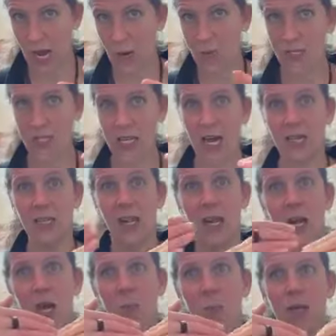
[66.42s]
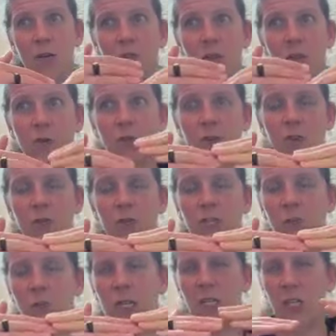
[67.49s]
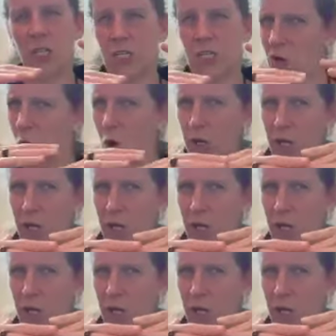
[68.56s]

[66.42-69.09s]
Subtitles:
one habitat, but if those 50 species are